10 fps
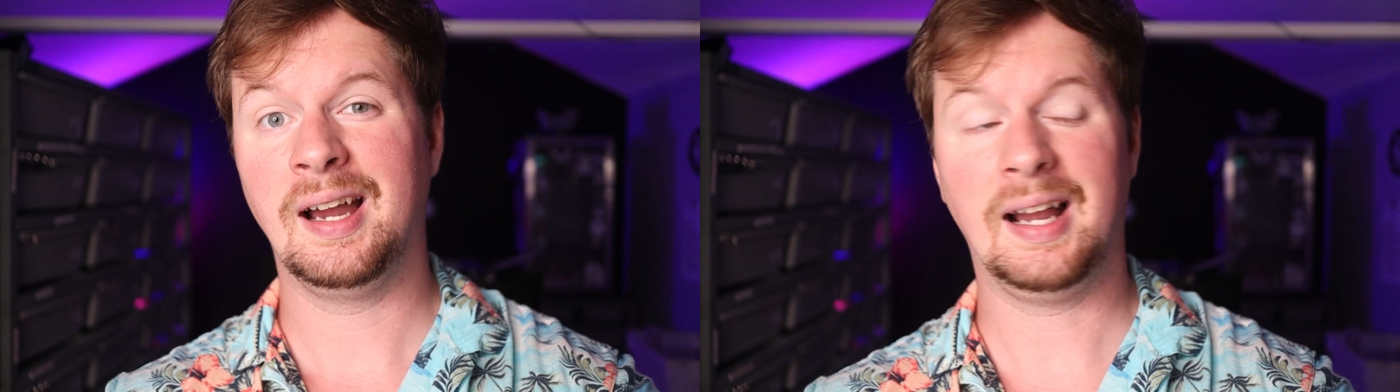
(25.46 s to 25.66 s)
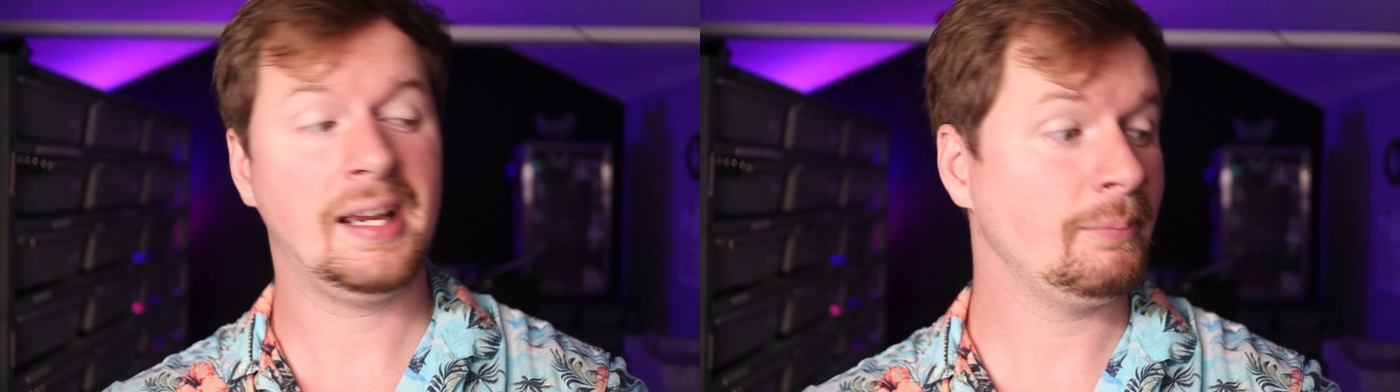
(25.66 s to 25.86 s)

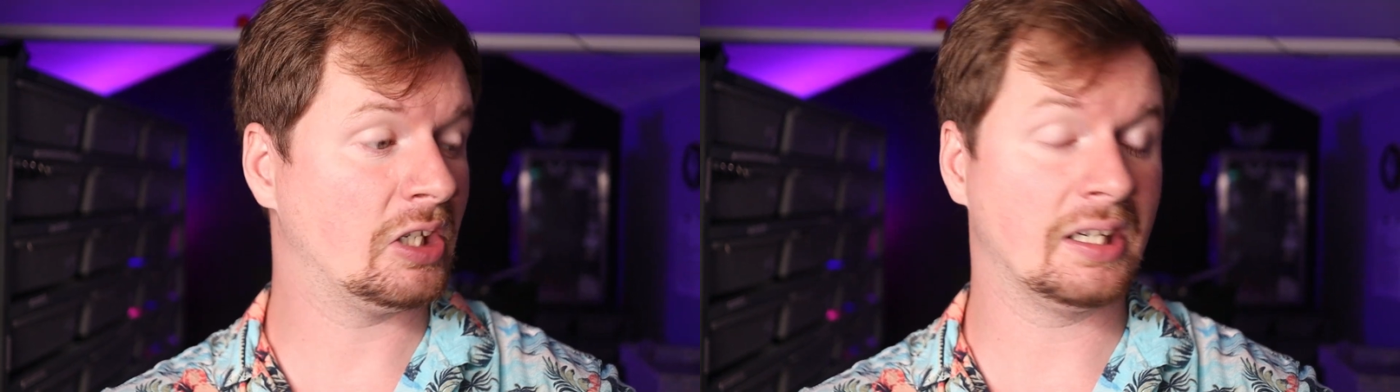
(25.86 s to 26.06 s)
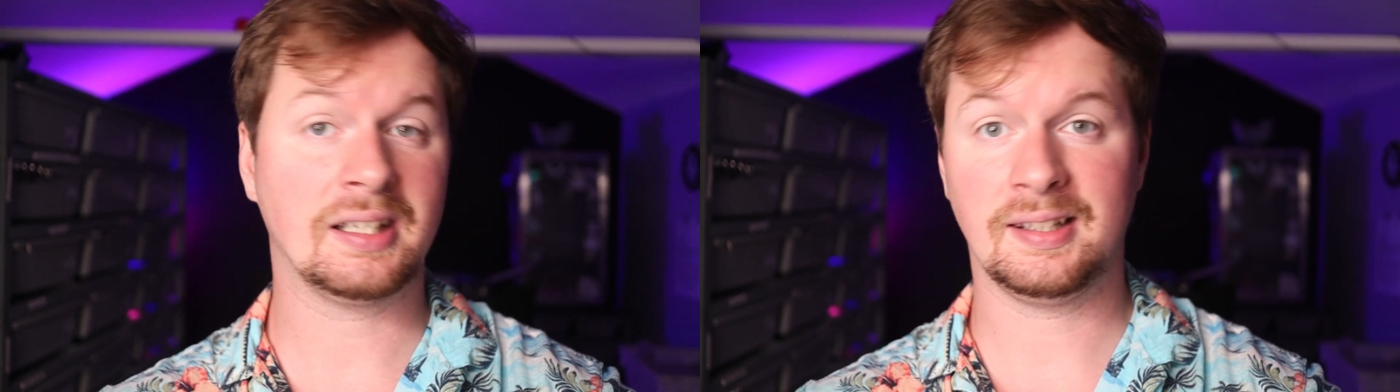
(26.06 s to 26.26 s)
I'm
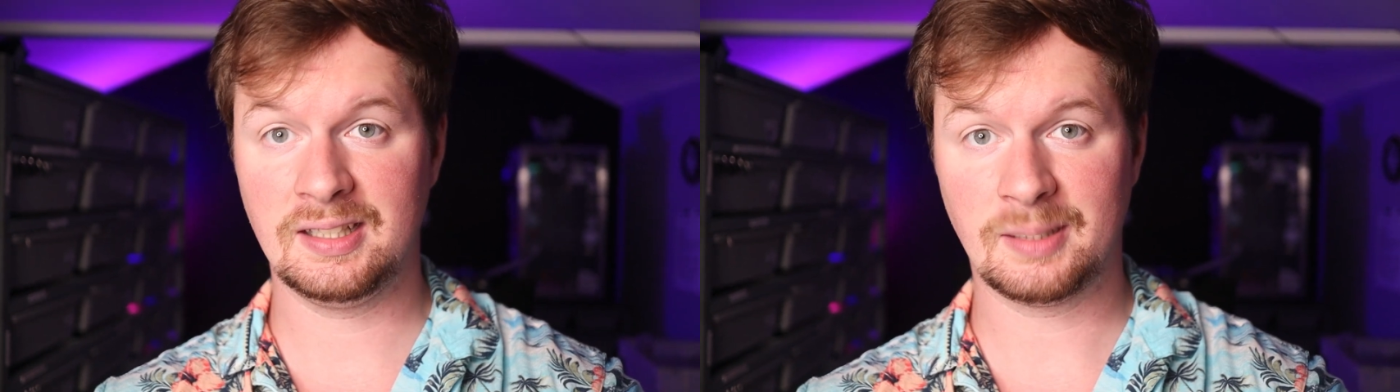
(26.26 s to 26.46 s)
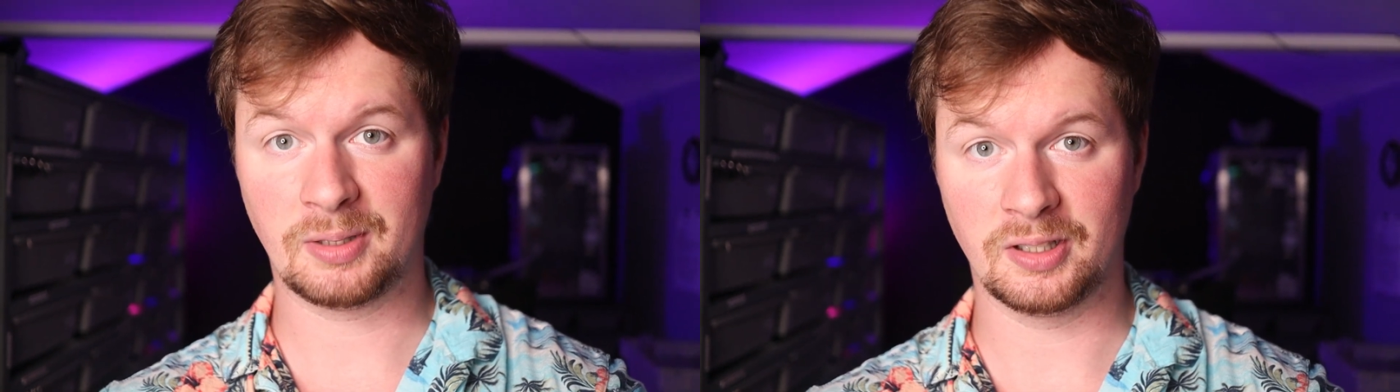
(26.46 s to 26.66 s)
gonna
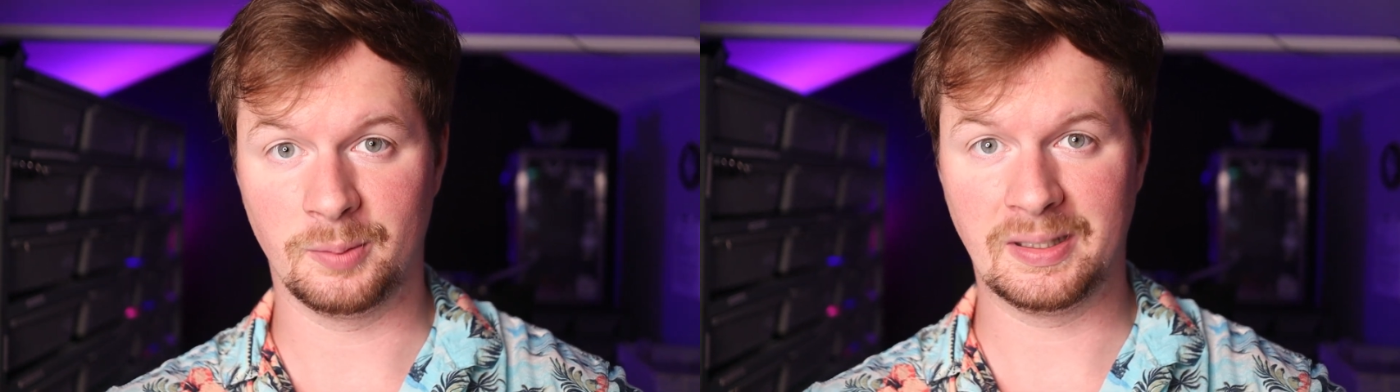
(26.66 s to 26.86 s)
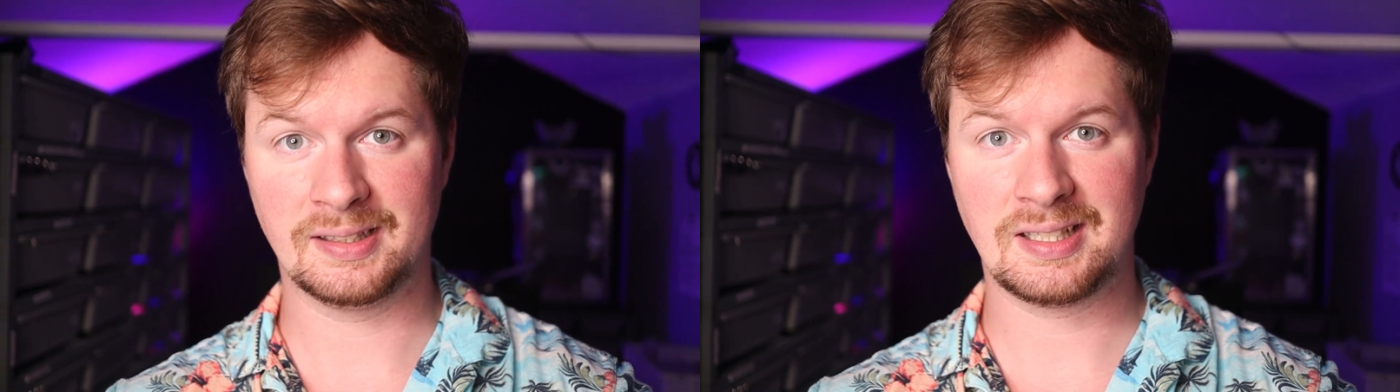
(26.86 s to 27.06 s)
clean up a little
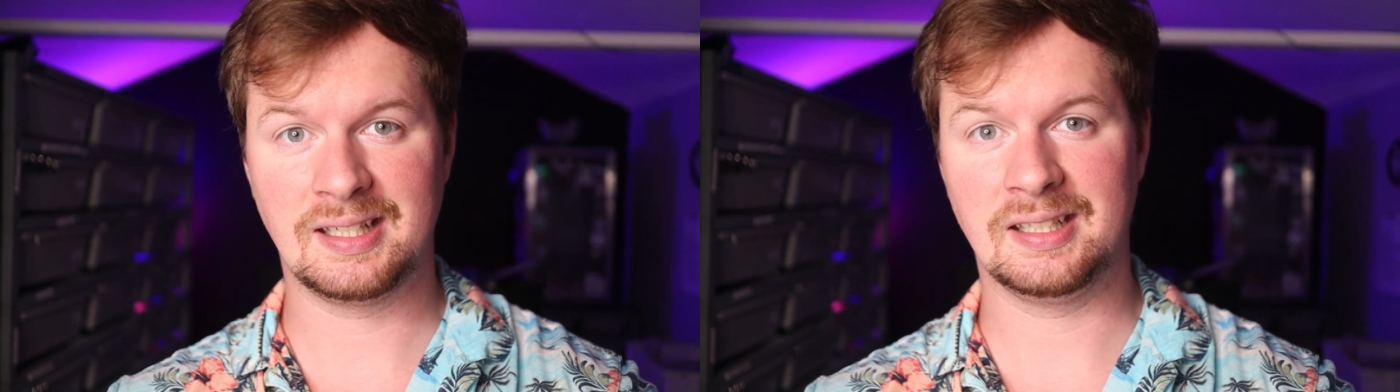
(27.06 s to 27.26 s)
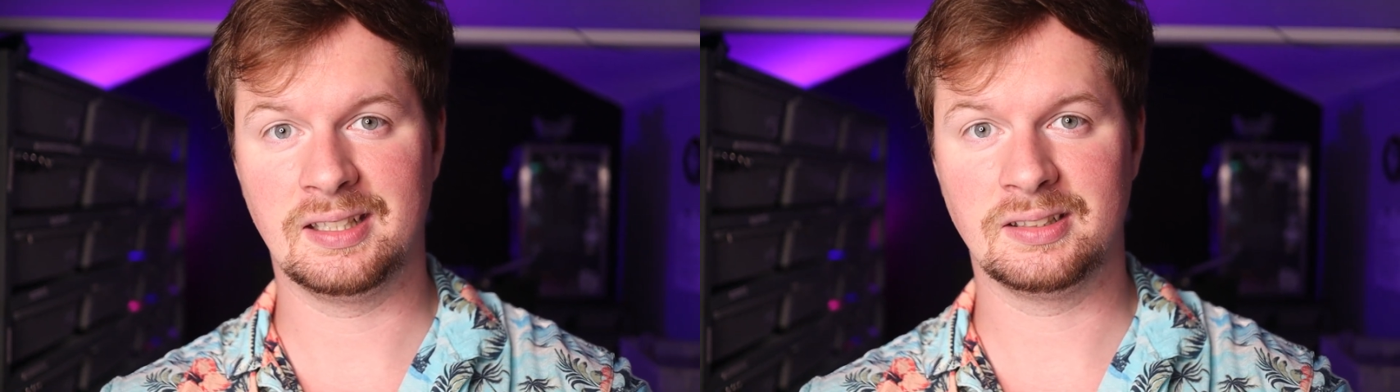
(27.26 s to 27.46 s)
bit
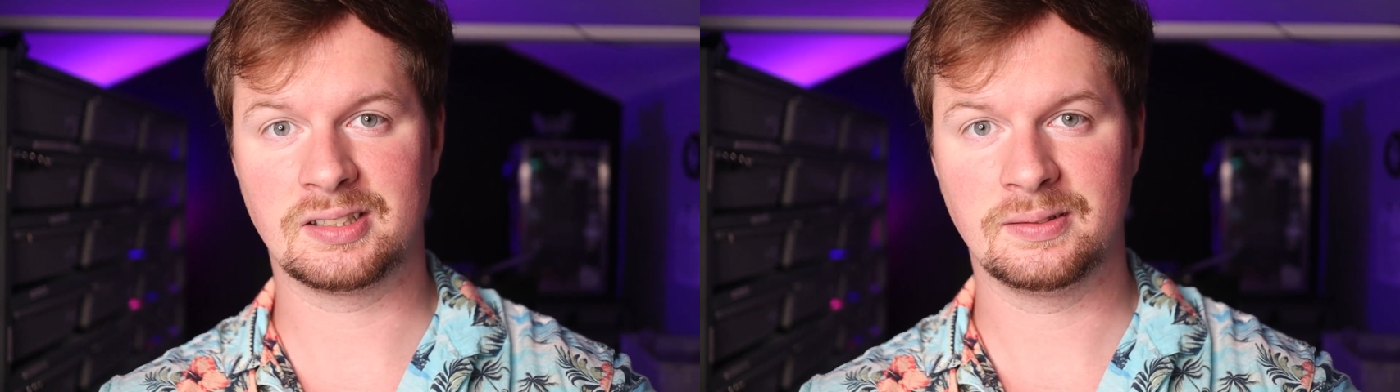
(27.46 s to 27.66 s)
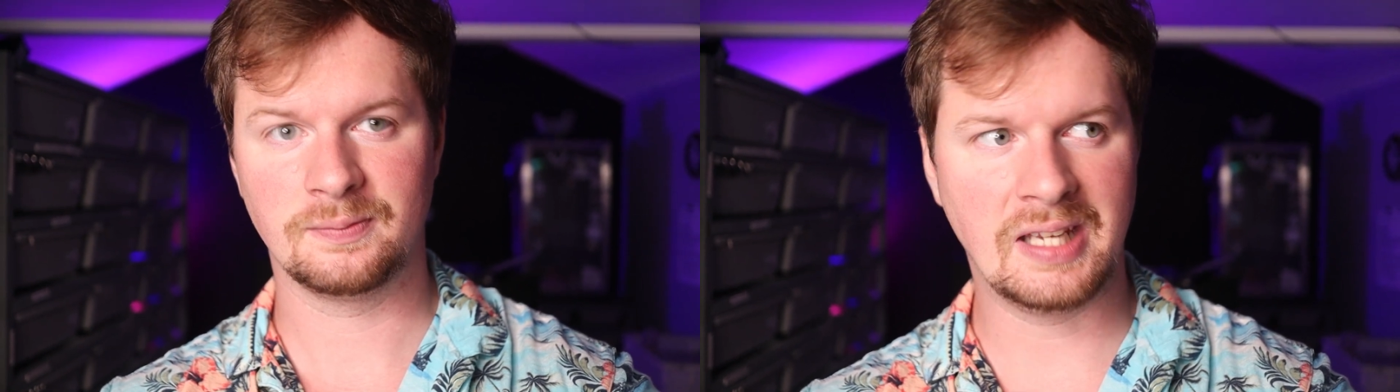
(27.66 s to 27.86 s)
and
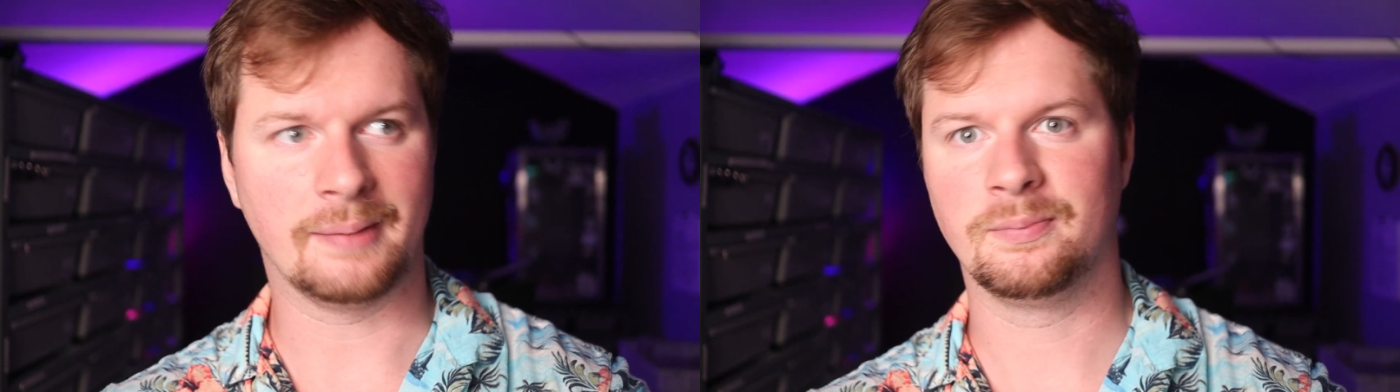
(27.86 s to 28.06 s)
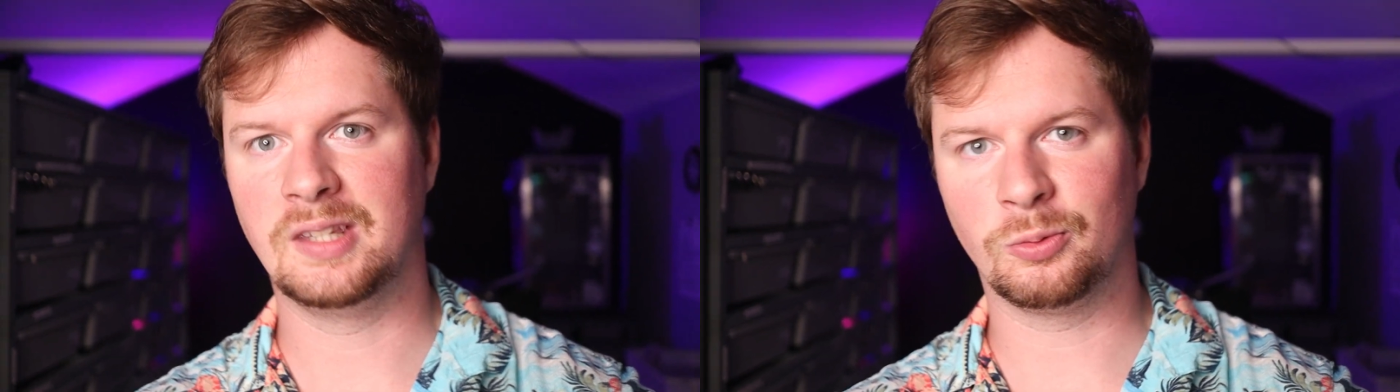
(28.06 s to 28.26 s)
yeah,
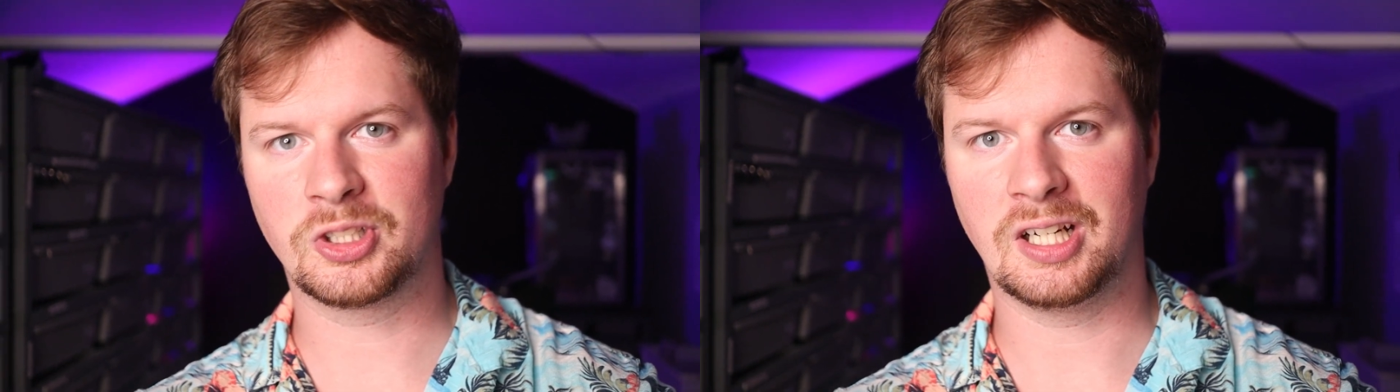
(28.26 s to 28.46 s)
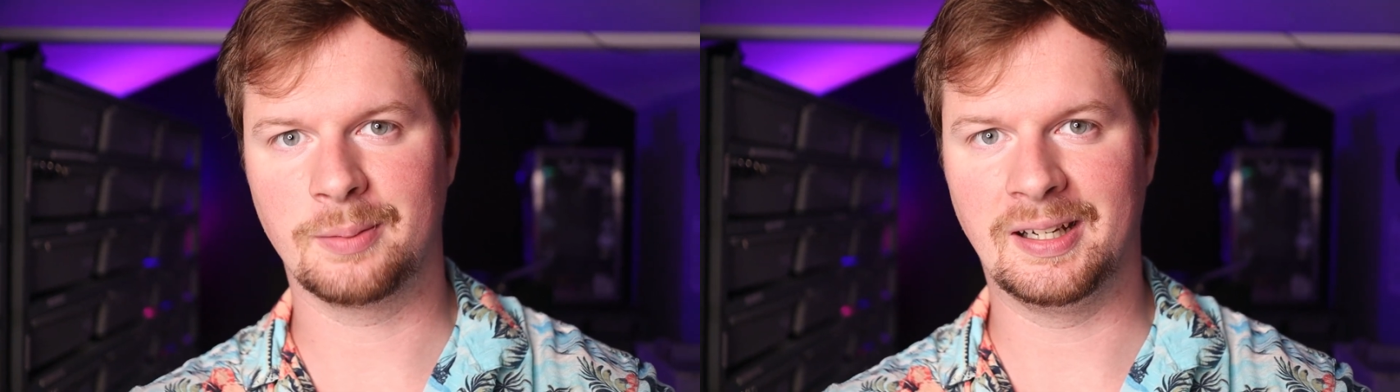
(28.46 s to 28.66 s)
then we'll
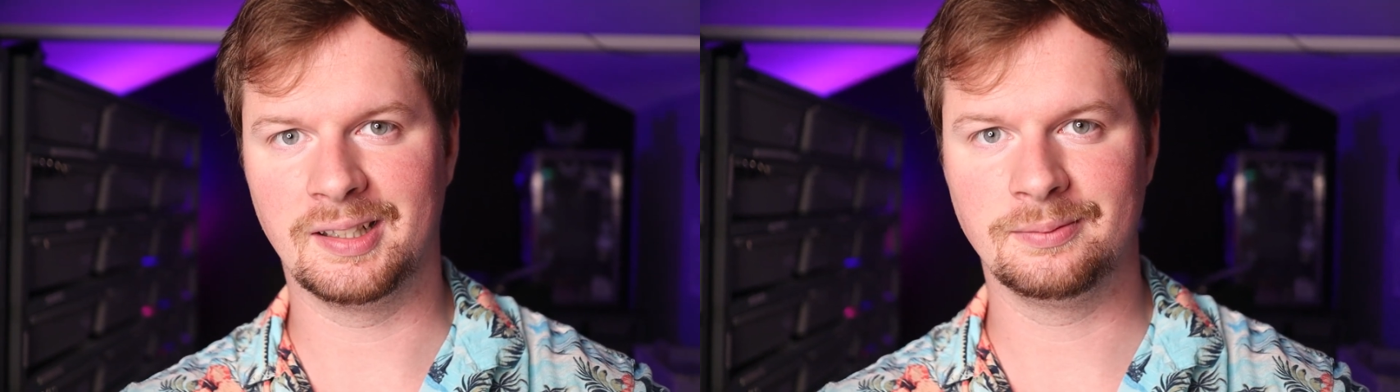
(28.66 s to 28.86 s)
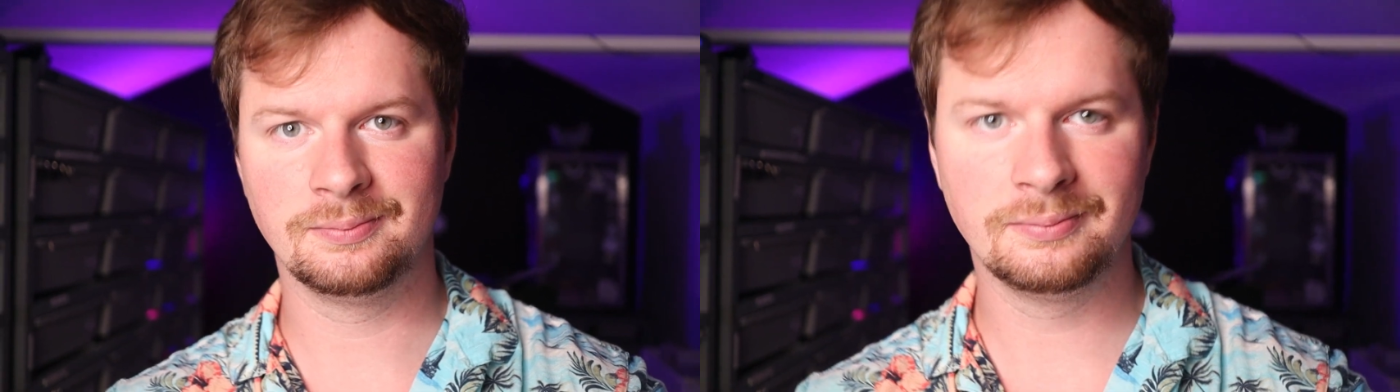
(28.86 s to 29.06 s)
talk about it.